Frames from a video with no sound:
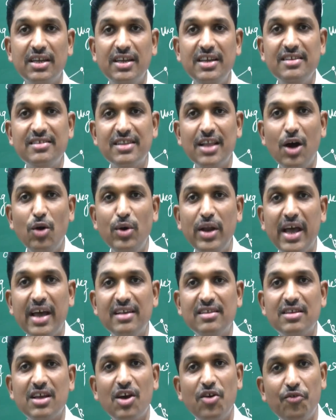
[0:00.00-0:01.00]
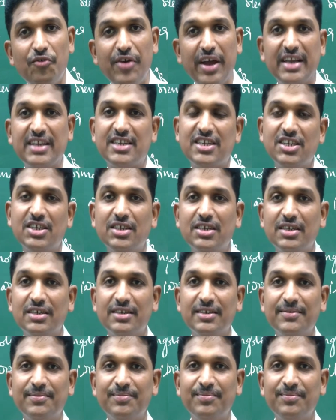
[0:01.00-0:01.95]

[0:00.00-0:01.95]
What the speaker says: is known as vector.